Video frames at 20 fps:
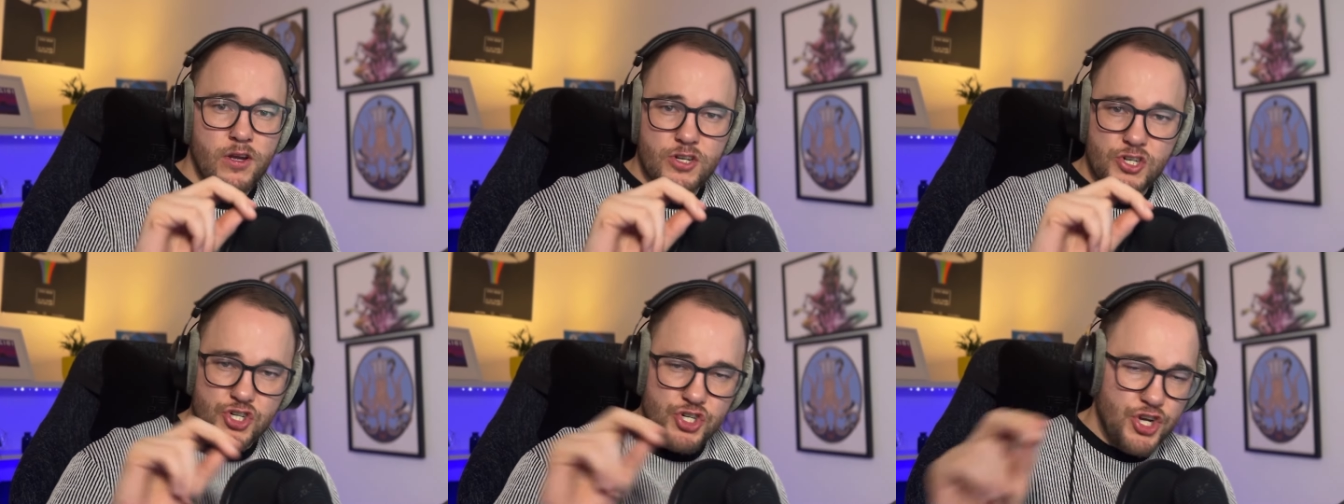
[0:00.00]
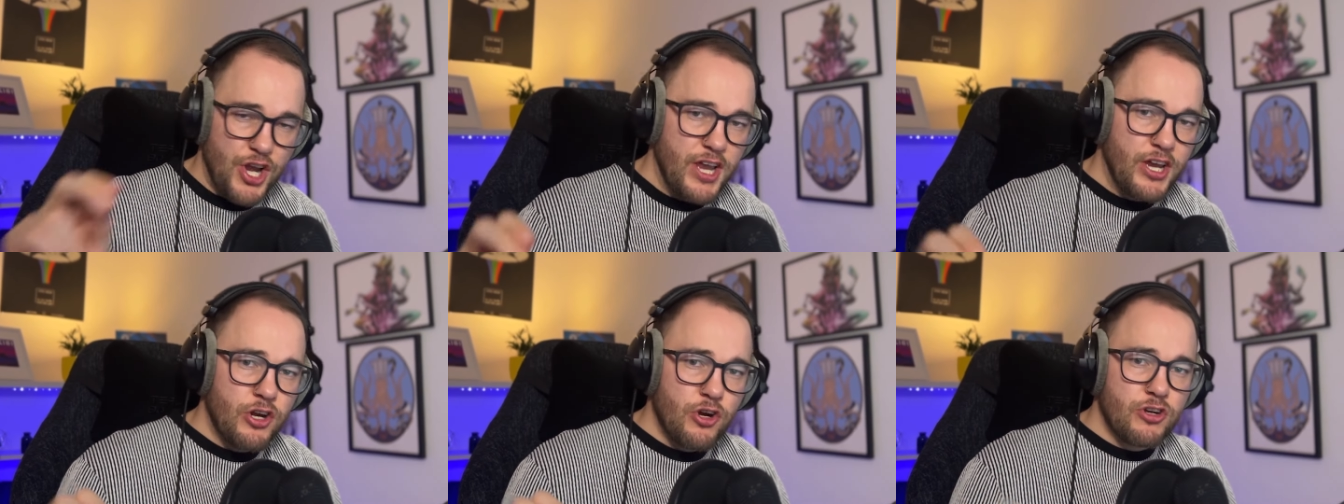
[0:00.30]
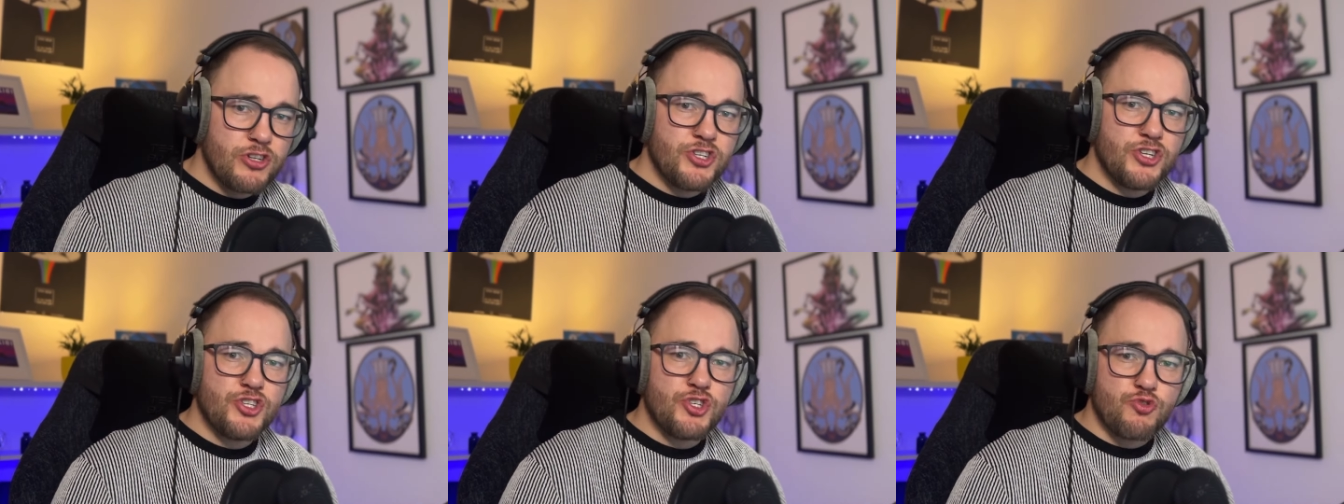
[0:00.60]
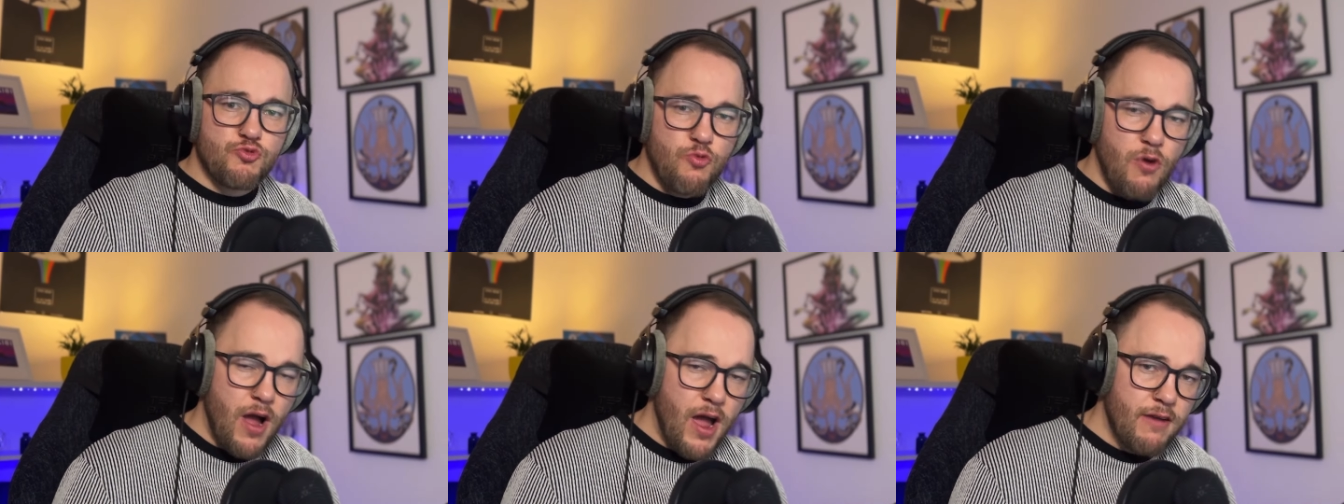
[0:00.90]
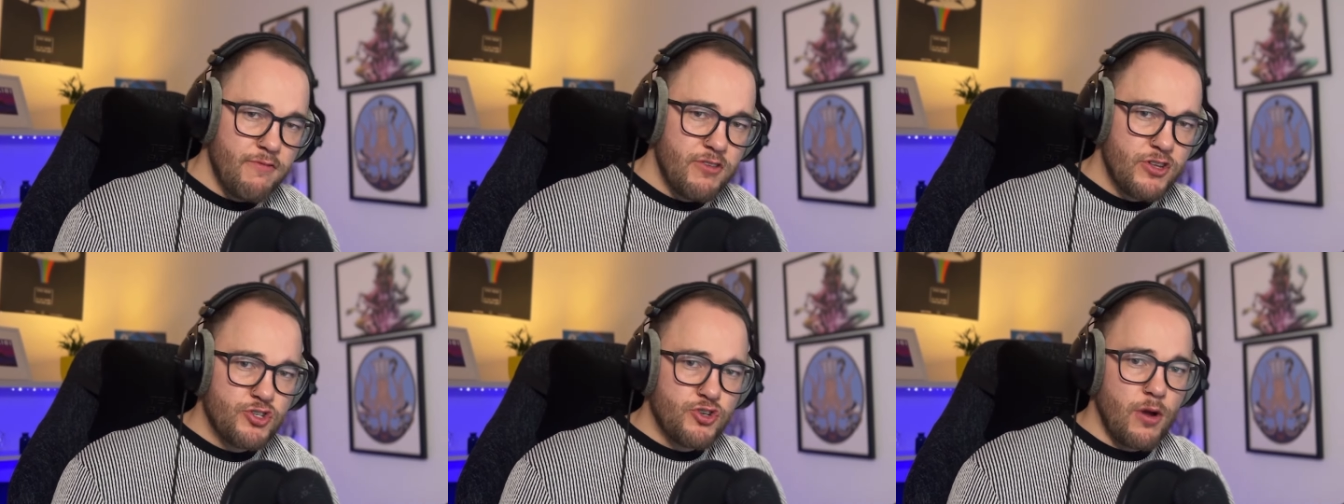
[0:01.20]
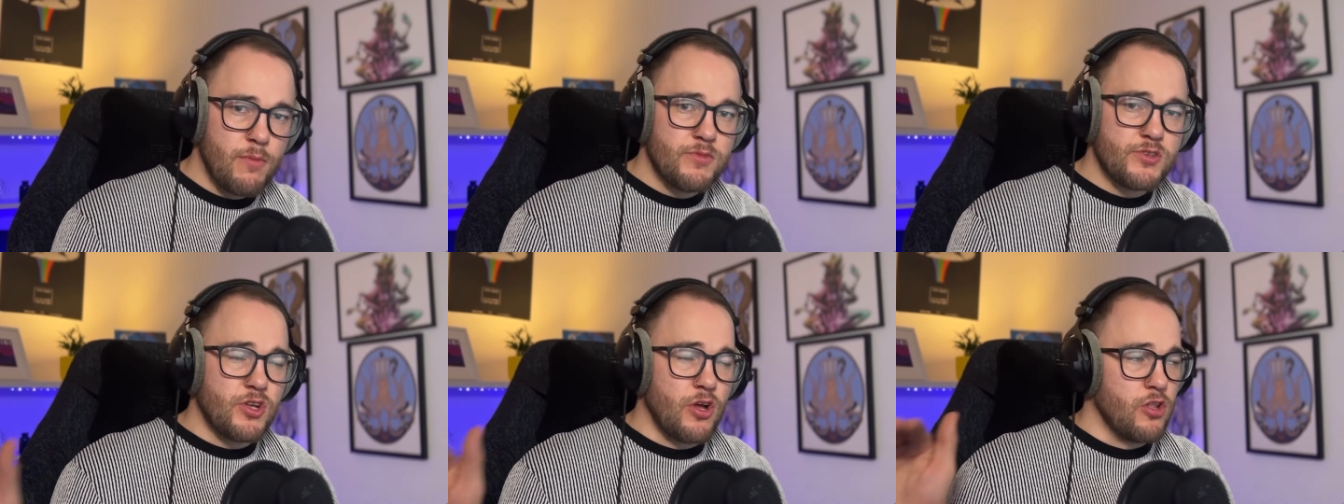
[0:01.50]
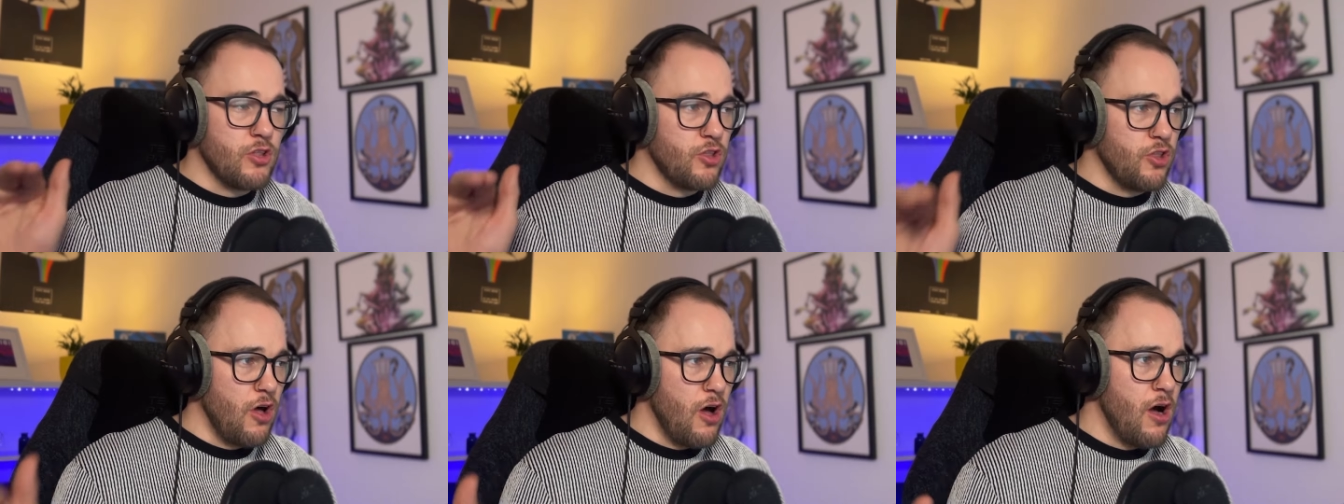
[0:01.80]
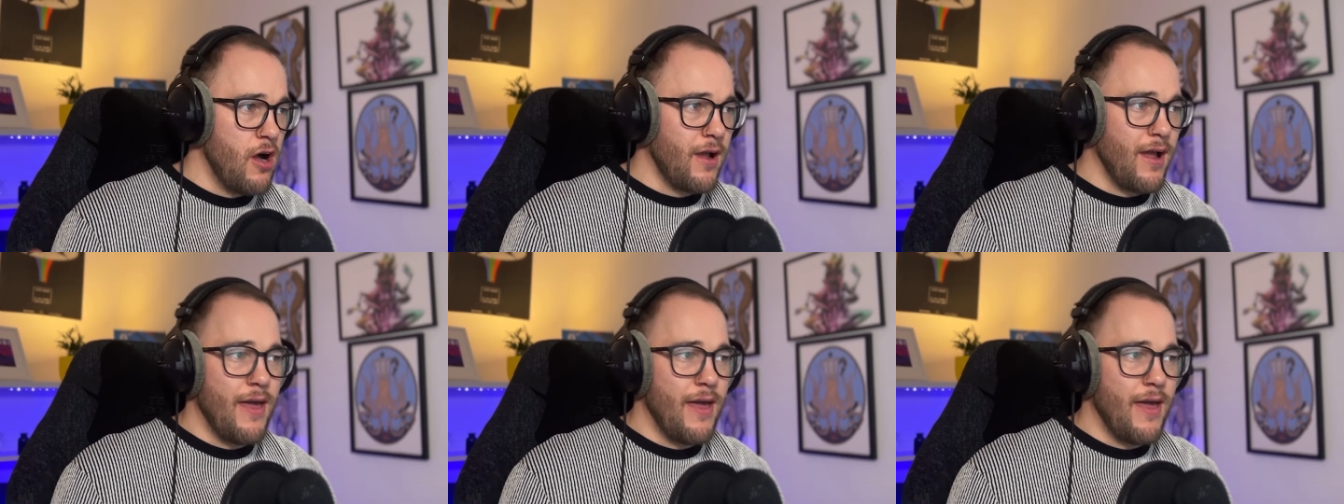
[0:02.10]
shaker to drive the drums along,